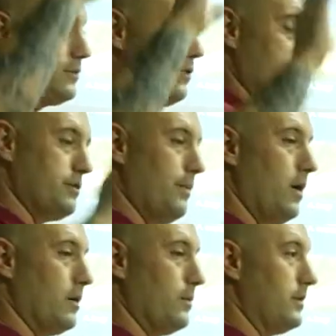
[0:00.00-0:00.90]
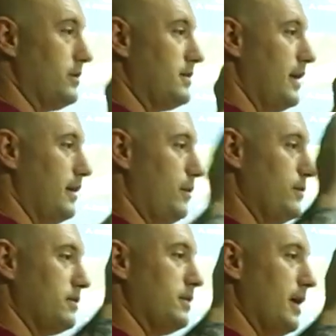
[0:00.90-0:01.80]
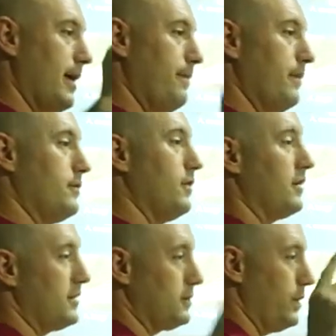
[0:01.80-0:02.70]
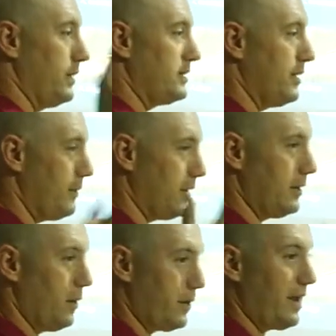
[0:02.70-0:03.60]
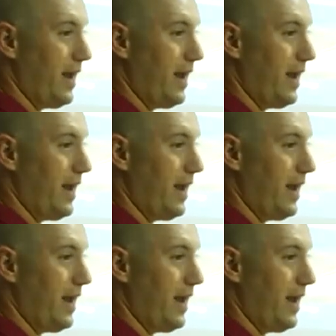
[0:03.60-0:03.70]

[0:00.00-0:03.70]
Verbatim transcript: So the smaller ones that use the top of the trunks as well as some of the lower